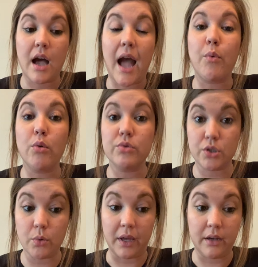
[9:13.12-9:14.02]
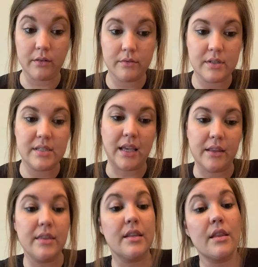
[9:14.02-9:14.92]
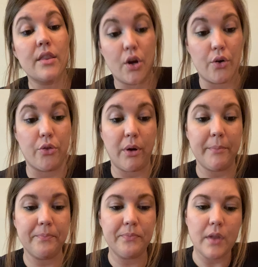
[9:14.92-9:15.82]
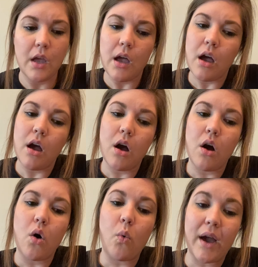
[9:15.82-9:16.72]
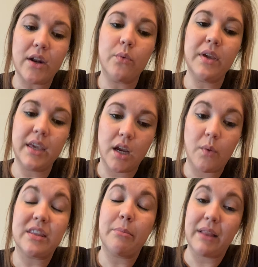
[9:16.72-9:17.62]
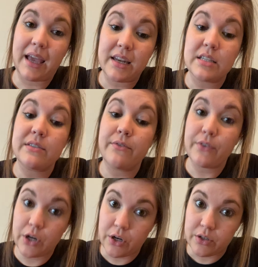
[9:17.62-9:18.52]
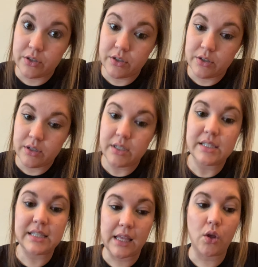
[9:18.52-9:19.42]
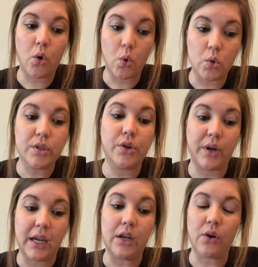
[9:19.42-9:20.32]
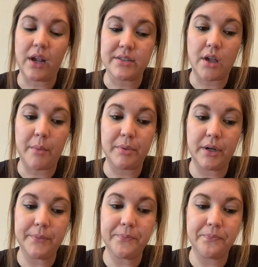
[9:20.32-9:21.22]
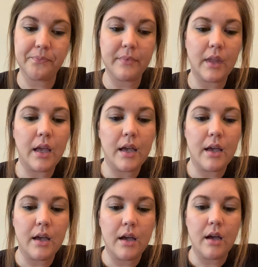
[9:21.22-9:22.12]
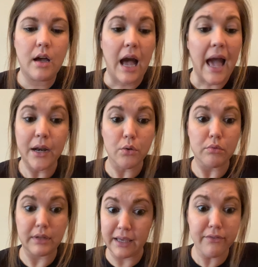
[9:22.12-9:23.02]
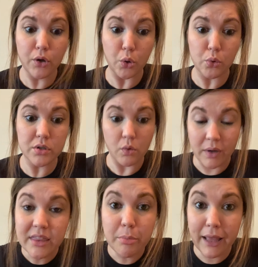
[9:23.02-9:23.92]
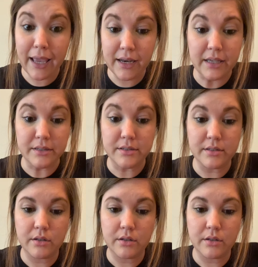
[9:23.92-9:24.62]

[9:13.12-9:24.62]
I won't do it, said the earthworm. Why don't we hear what the plan is first, said the old green grasshopper. I don't give a hoot what the plan is,